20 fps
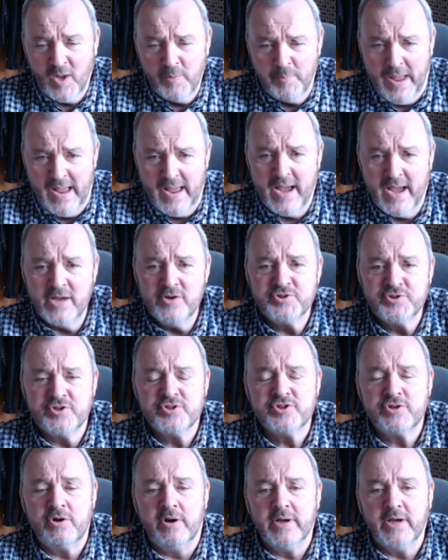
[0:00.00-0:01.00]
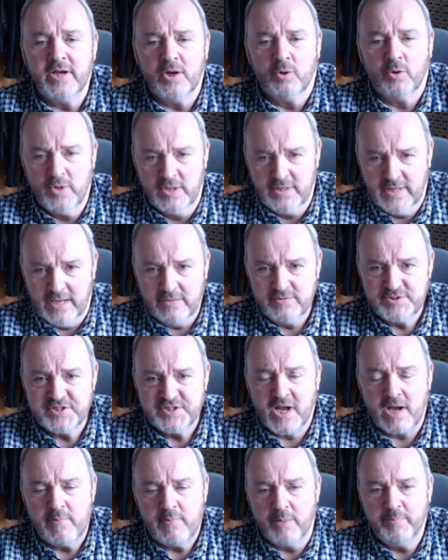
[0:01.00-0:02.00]
about how you should try and get all the loads
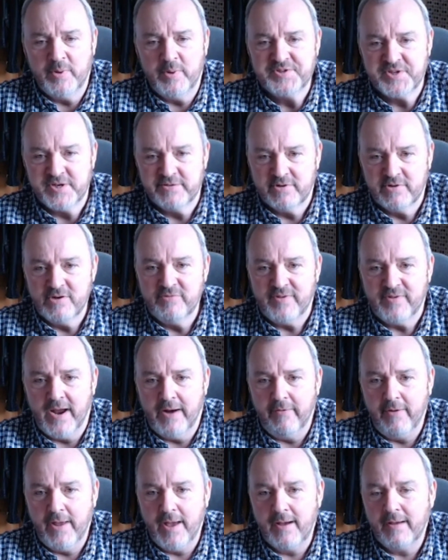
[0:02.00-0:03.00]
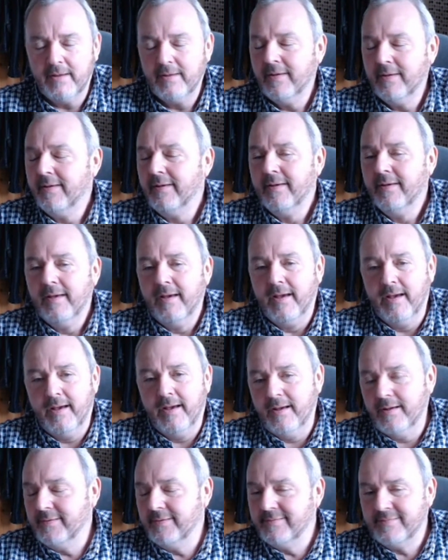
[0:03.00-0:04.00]
to come up into the roof area.
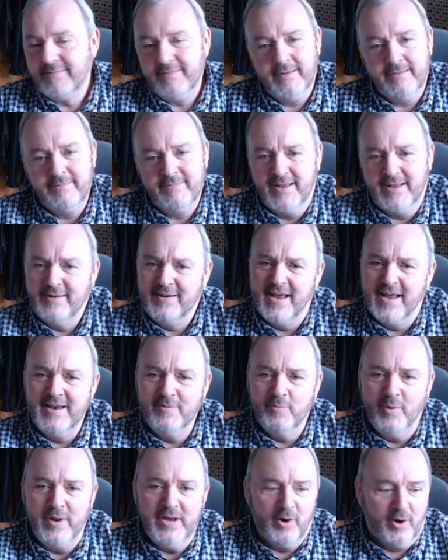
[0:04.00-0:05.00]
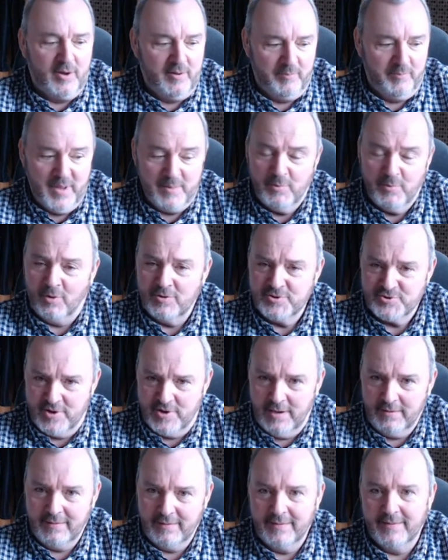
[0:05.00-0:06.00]
And and we got a bit more
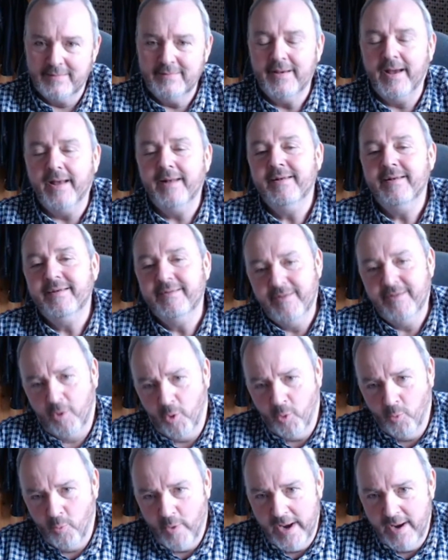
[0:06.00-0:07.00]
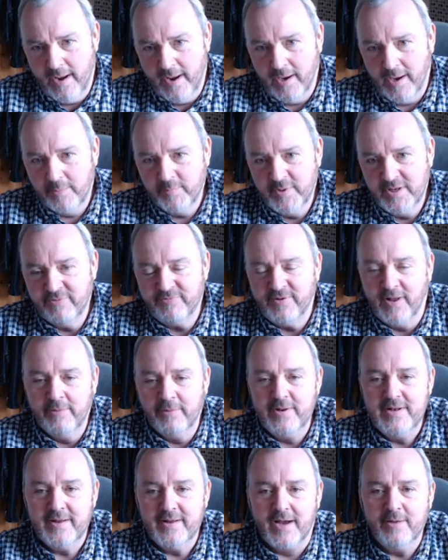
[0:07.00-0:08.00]
drunk, and then all went home. And the
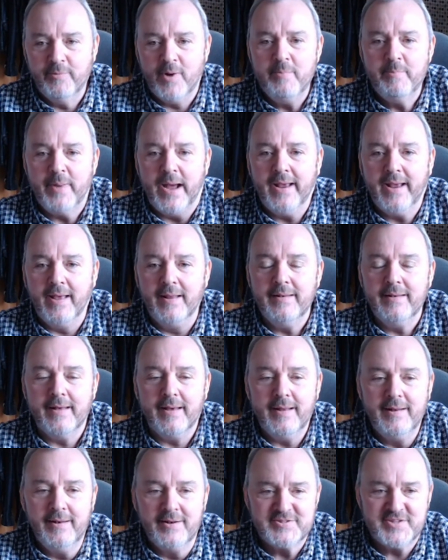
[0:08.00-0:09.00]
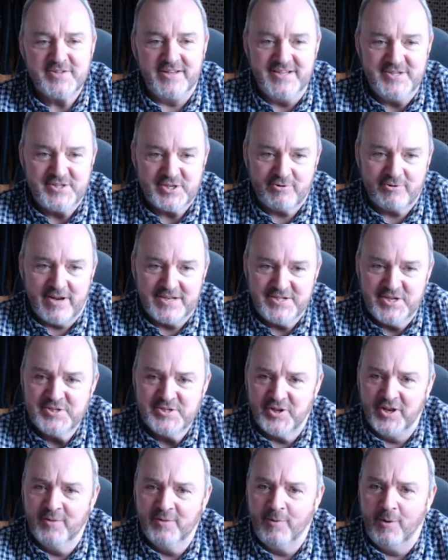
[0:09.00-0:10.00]
following day, went back in there, looked at these
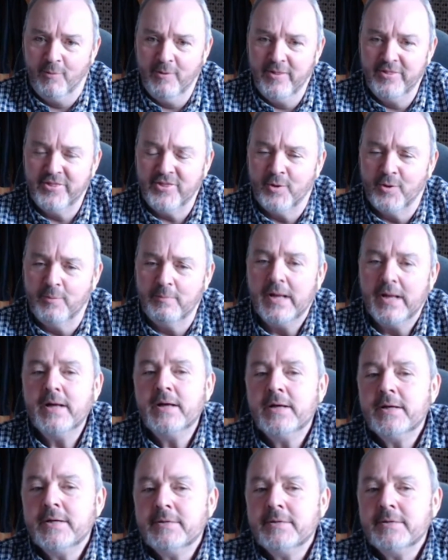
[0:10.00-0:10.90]
scratchings on the wall, and thought,